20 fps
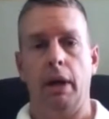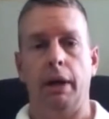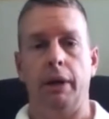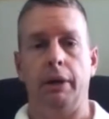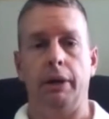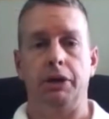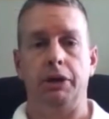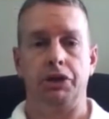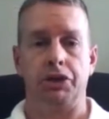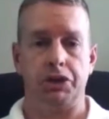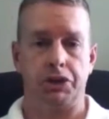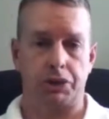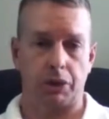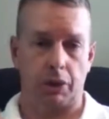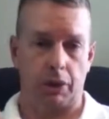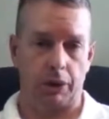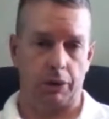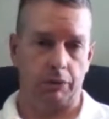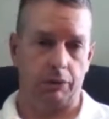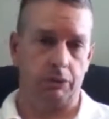And then she
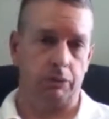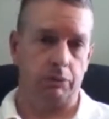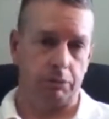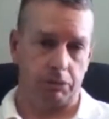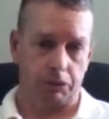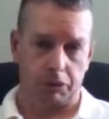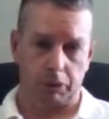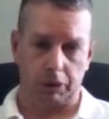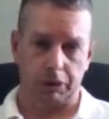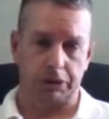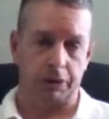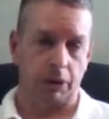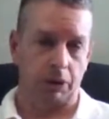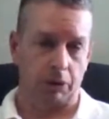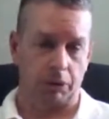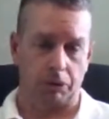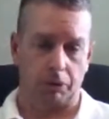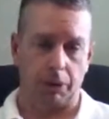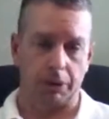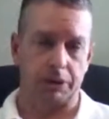started to list
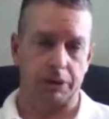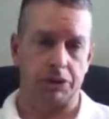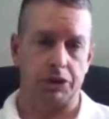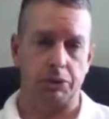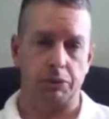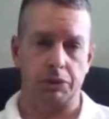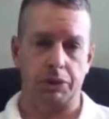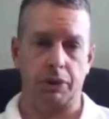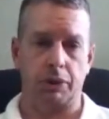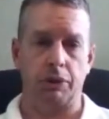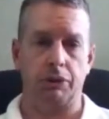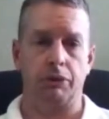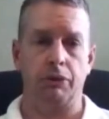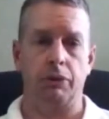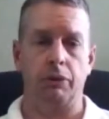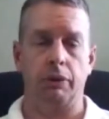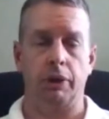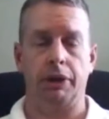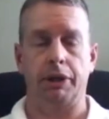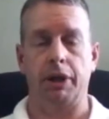other threats that she was going to
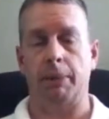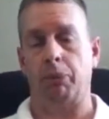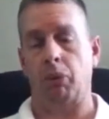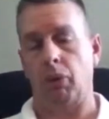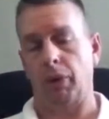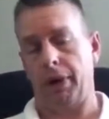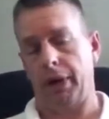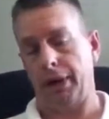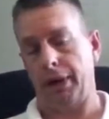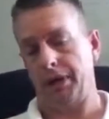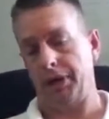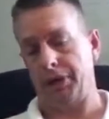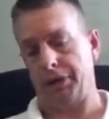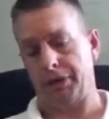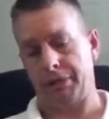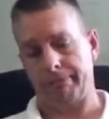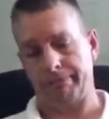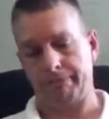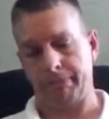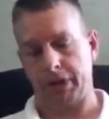do. At that point, I
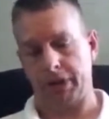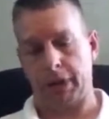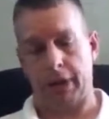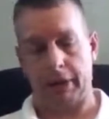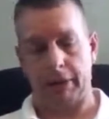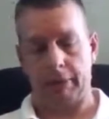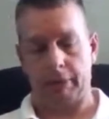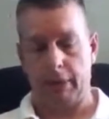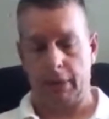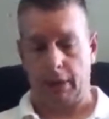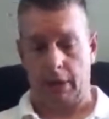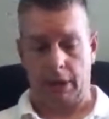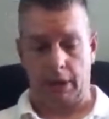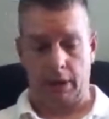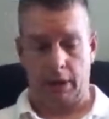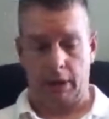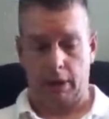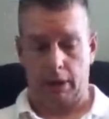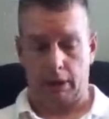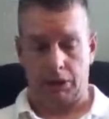just said, "Hey,"
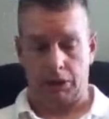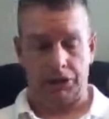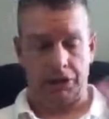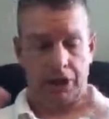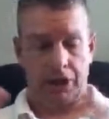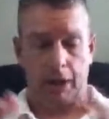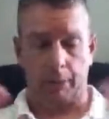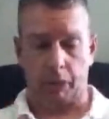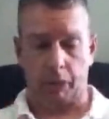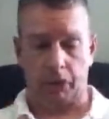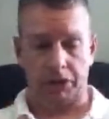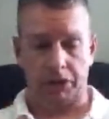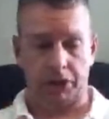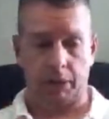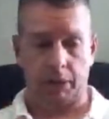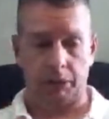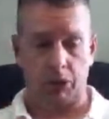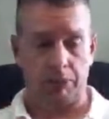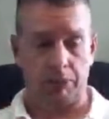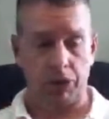she said, "I'm going to
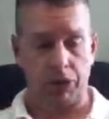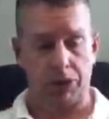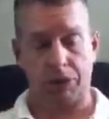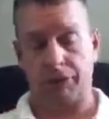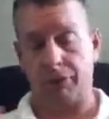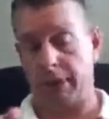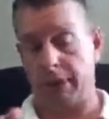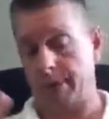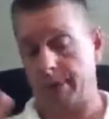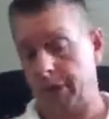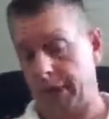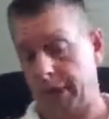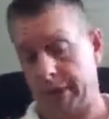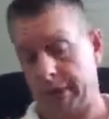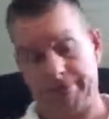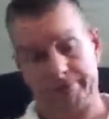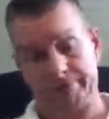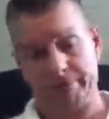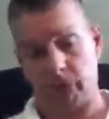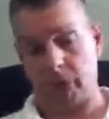tell them you're abusive." And I'm like,
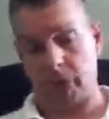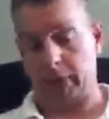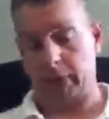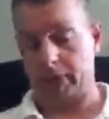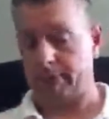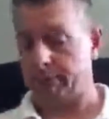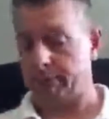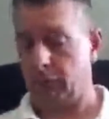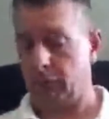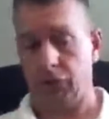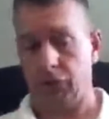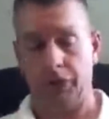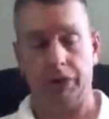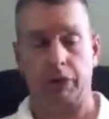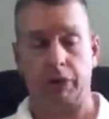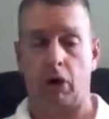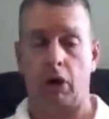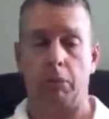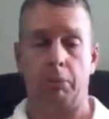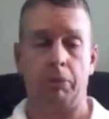"You
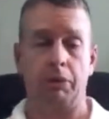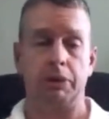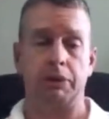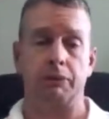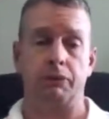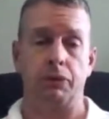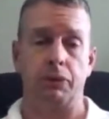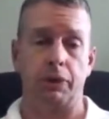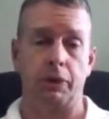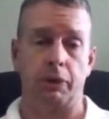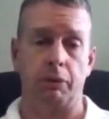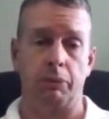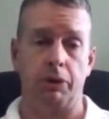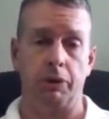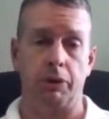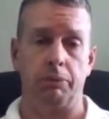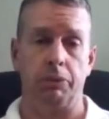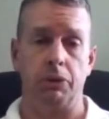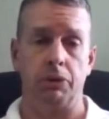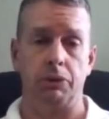need to call the police if you think you're
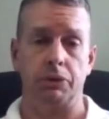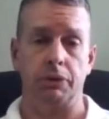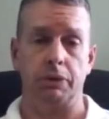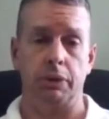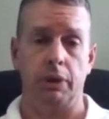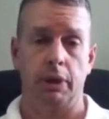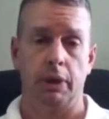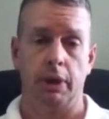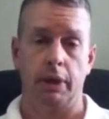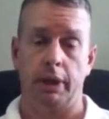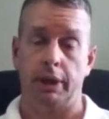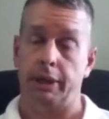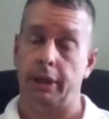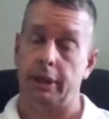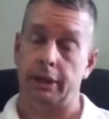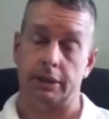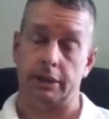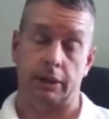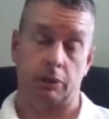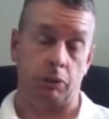being abused." And
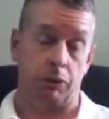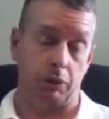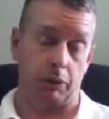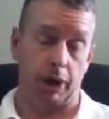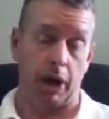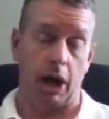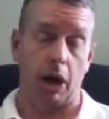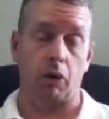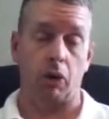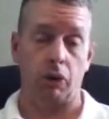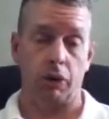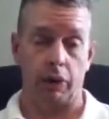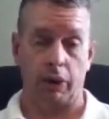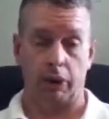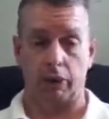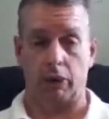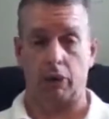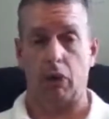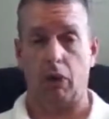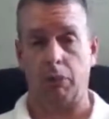then I was like, "You know what, I'll go
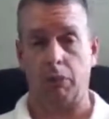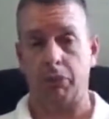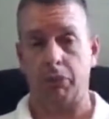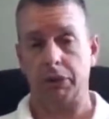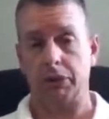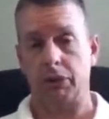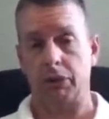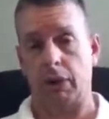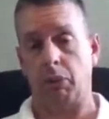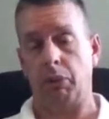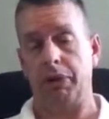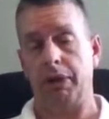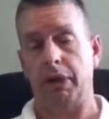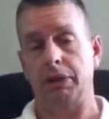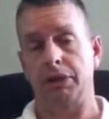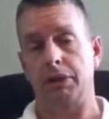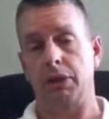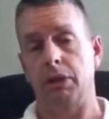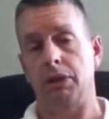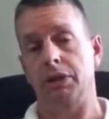down and call the police." So I went
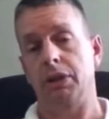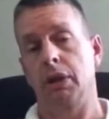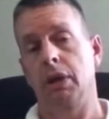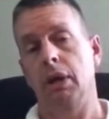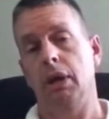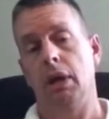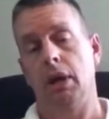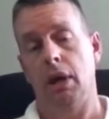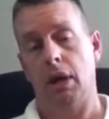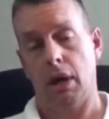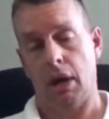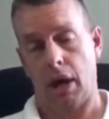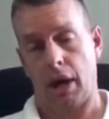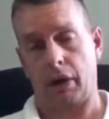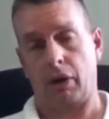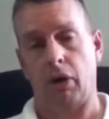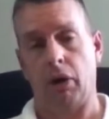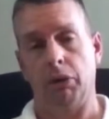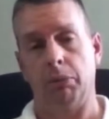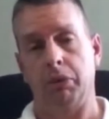downstairs,
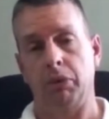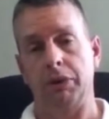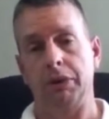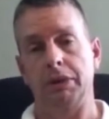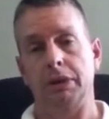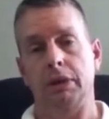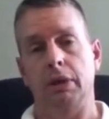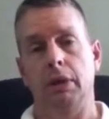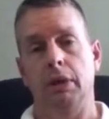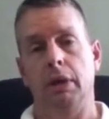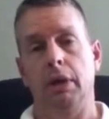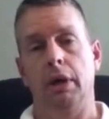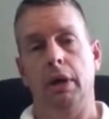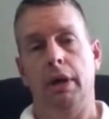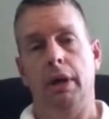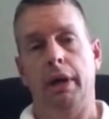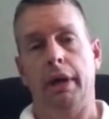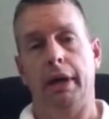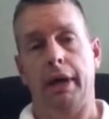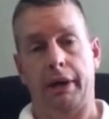I called the police,
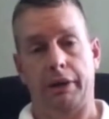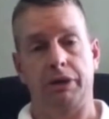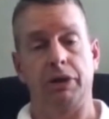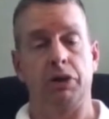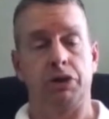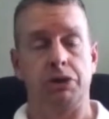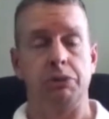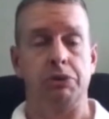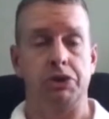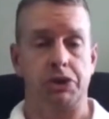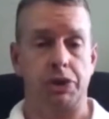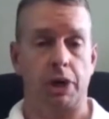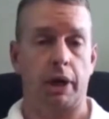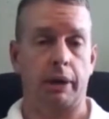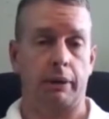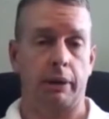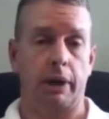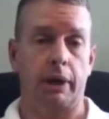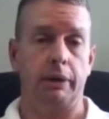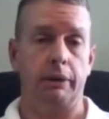and I could tell she was
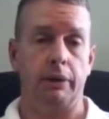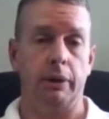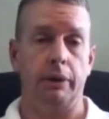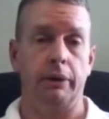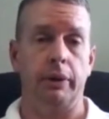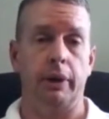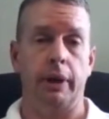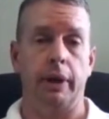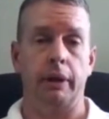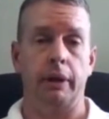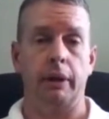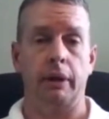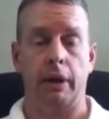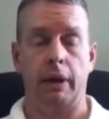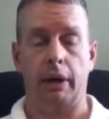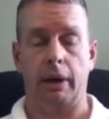shocked that I had done that.